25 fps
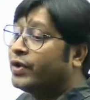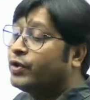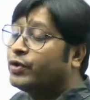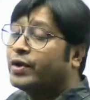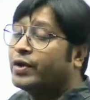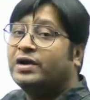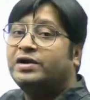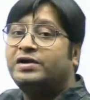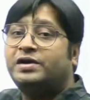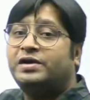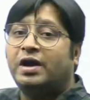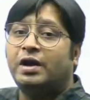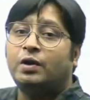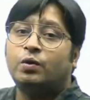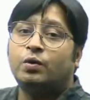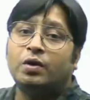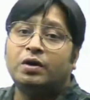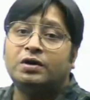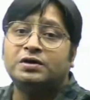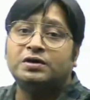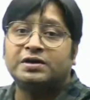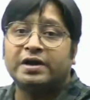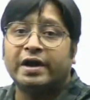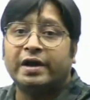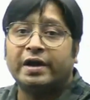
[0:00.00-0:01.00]
get tail
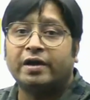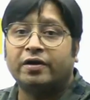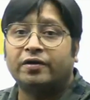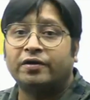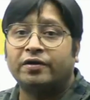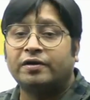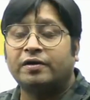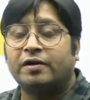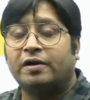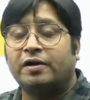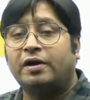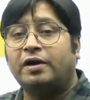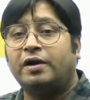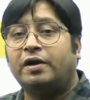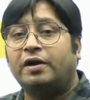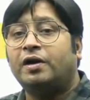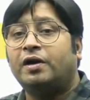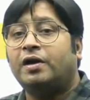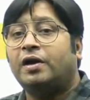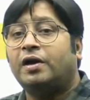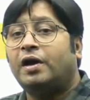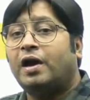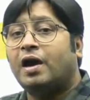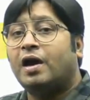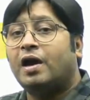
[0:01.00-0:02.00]
words like critically
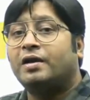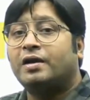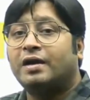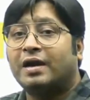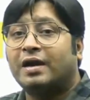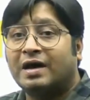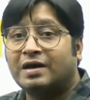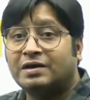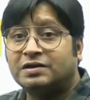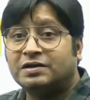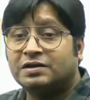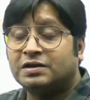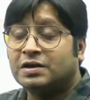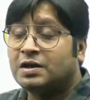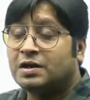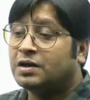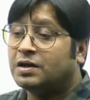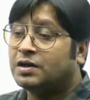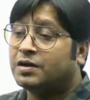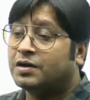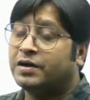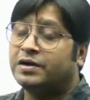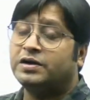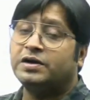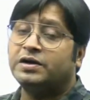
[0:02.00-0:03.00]
analyze,
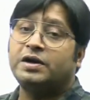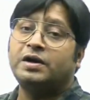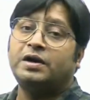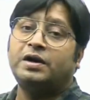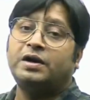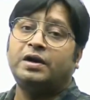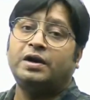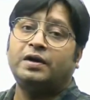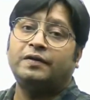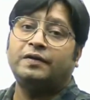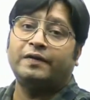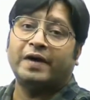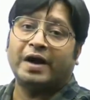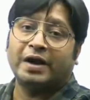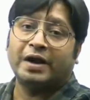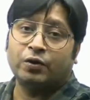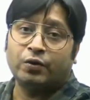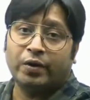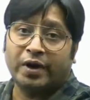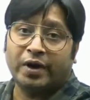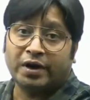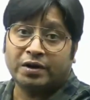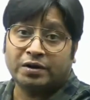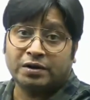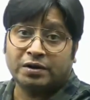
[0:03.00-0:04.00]
critically
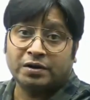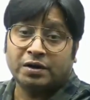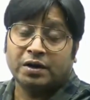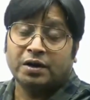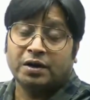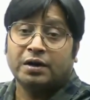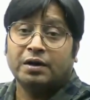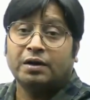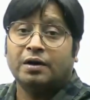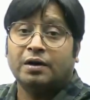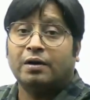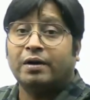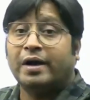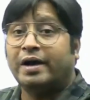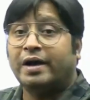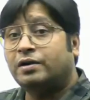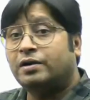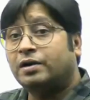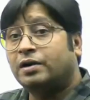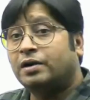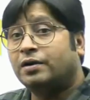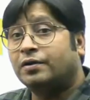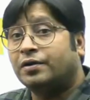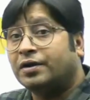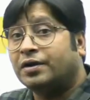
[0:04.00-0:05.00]
evaluate,
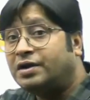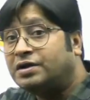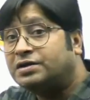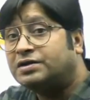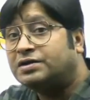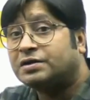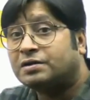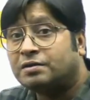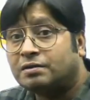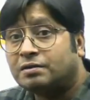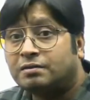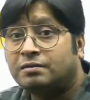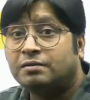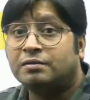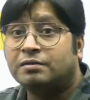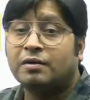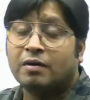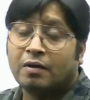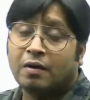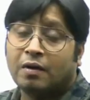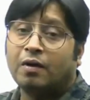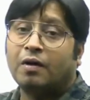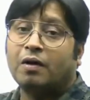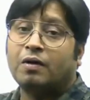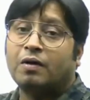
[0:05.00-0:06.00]
right? Reason,
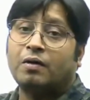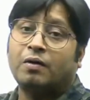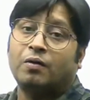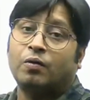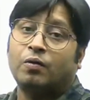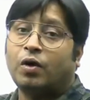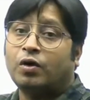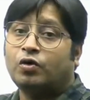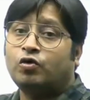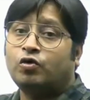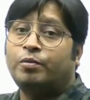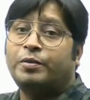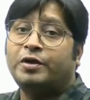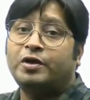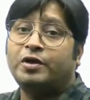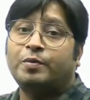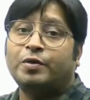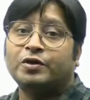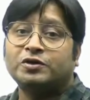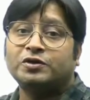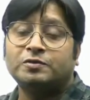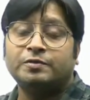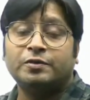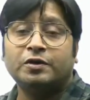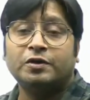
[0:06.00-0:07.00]
or what could be the
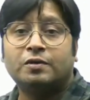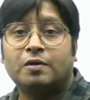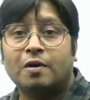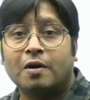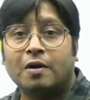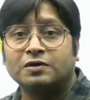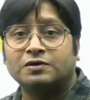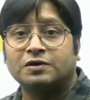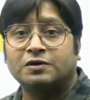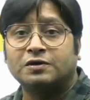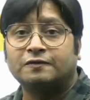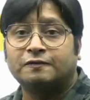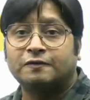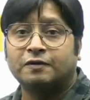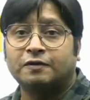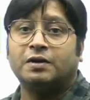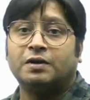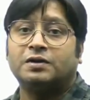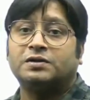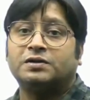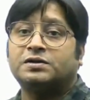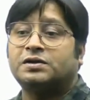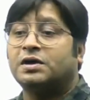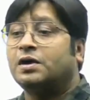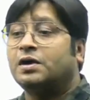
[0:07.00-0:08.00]
possible causes for
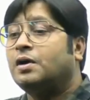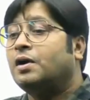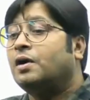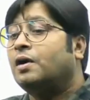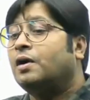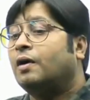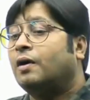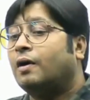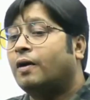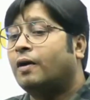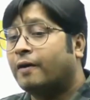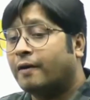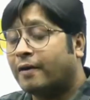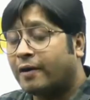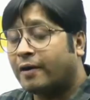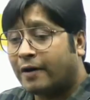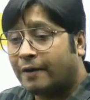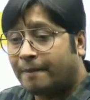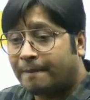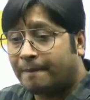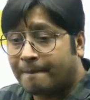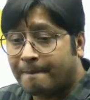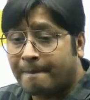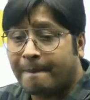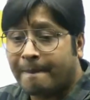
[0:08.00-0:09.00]
this, or
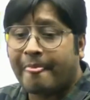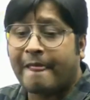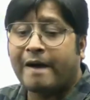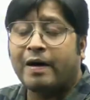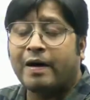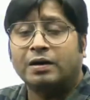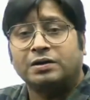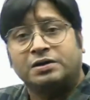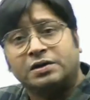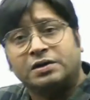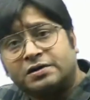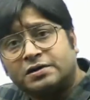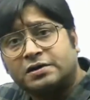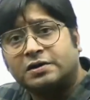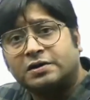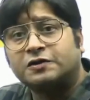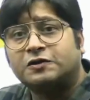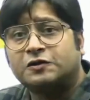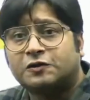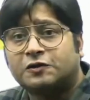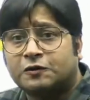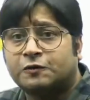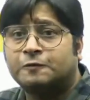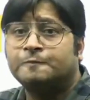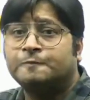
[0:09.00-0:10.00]

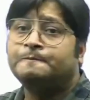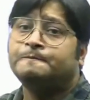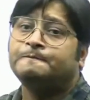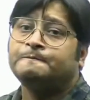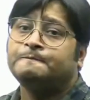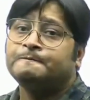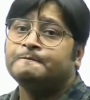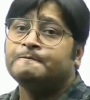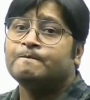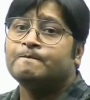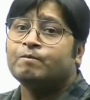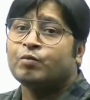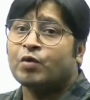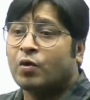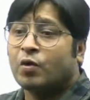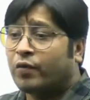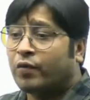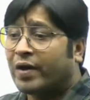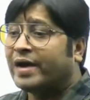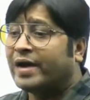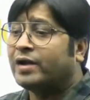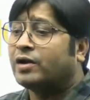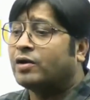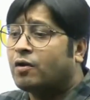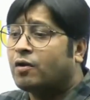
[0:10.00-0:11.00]
discuss,
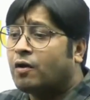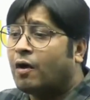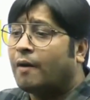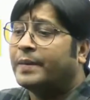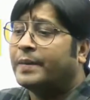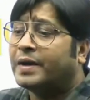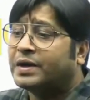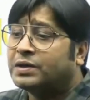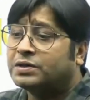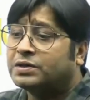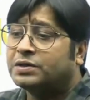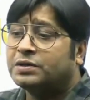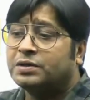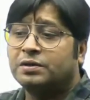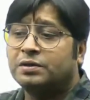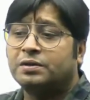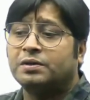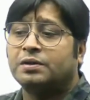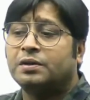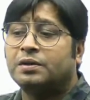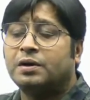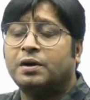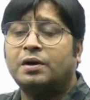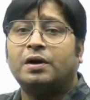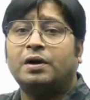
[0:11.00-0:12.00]
fine, comment
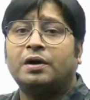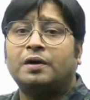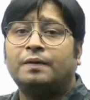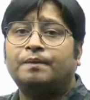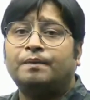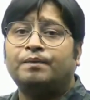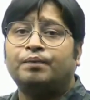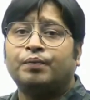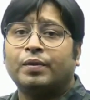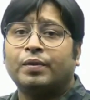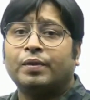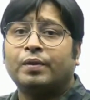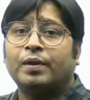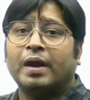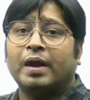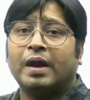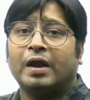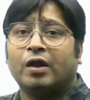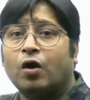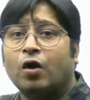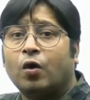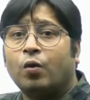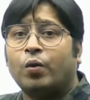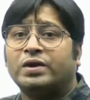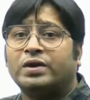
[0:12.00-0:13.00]

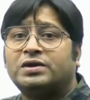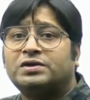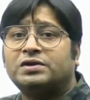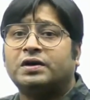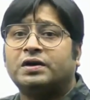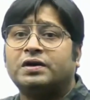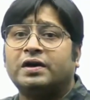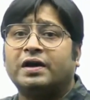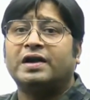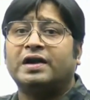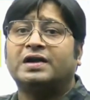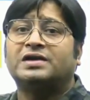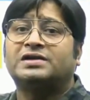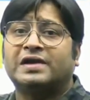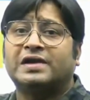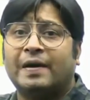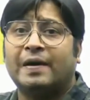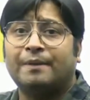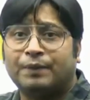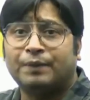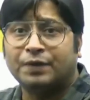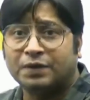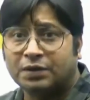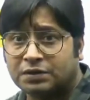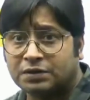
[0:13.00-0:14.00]
along with certain
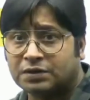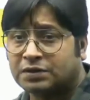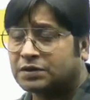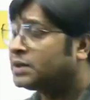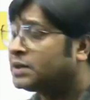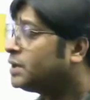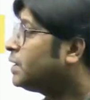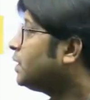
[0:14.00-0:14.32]
examples.